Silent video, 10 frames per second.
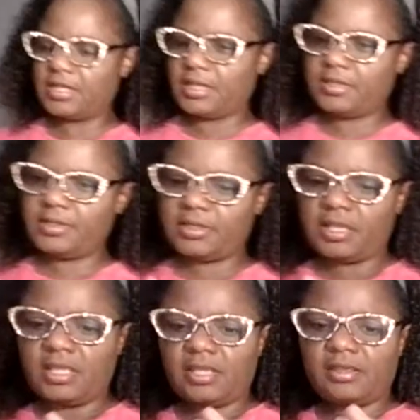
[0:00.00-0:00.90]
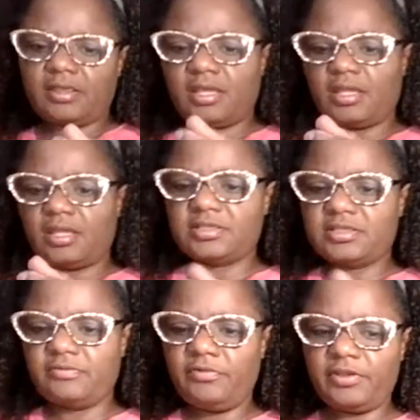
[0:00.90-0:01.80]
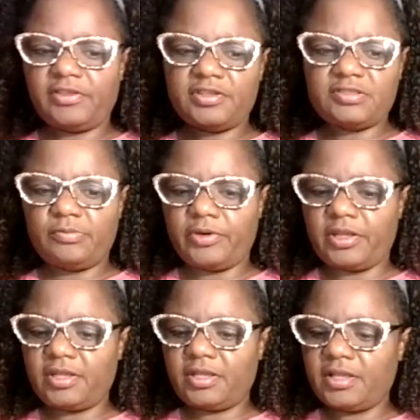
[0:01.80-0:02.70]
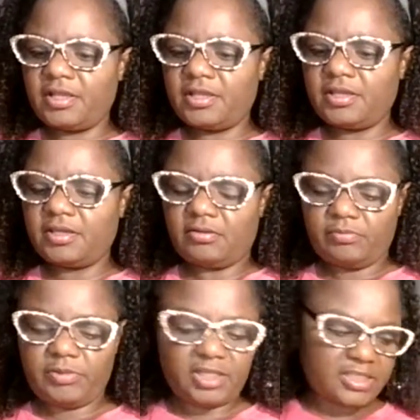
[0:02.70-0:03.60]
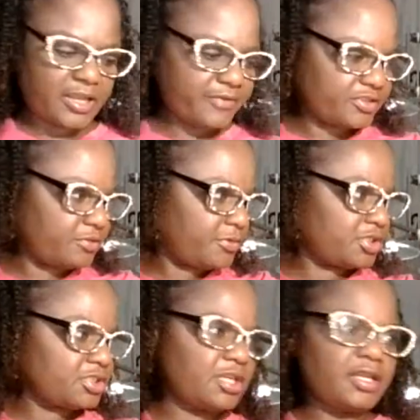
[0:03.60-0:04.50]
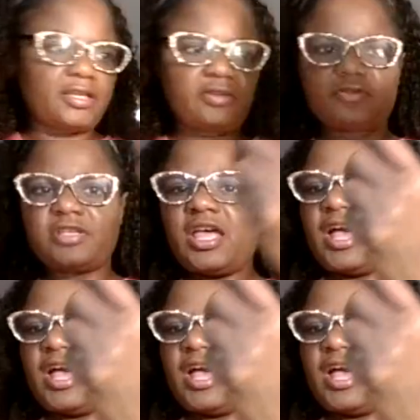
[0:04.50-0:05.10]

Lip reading: eyelet that with this braided line, because I have so much line loose,